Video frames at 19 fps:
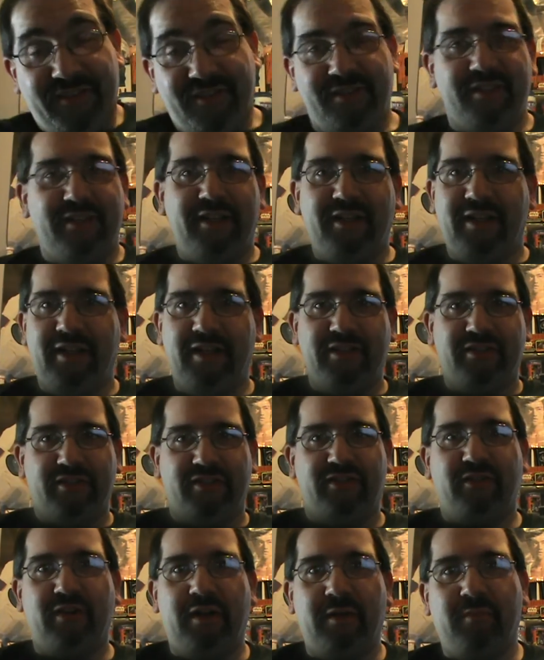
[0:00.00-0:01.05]
a
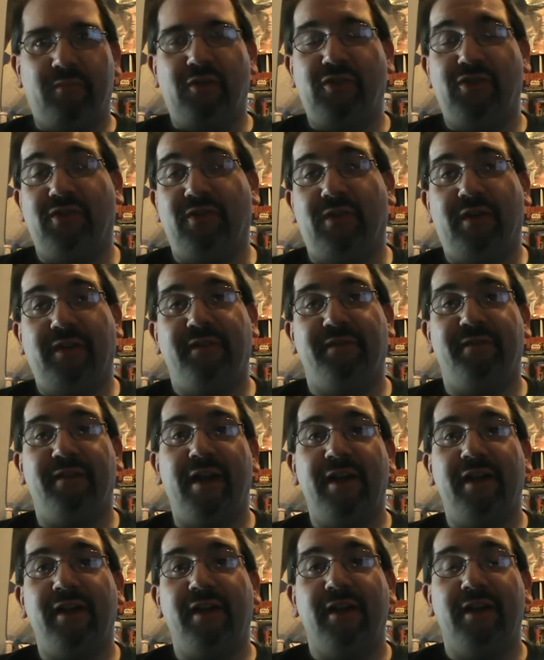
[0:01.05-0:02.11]
straight up martial arts
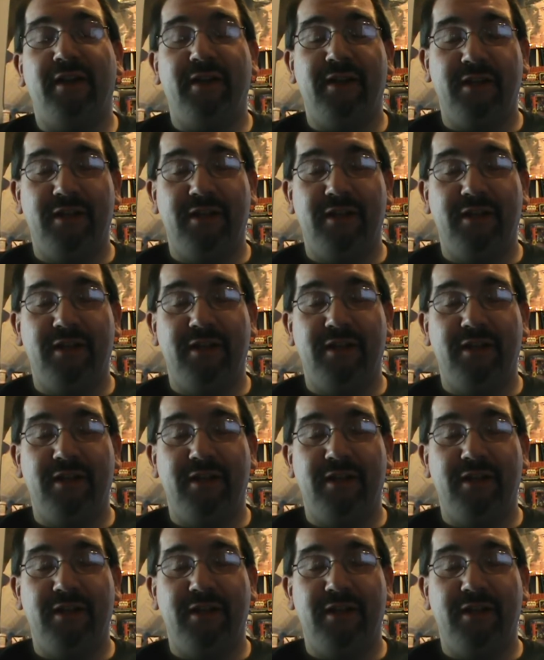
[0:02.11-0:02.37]
fighter.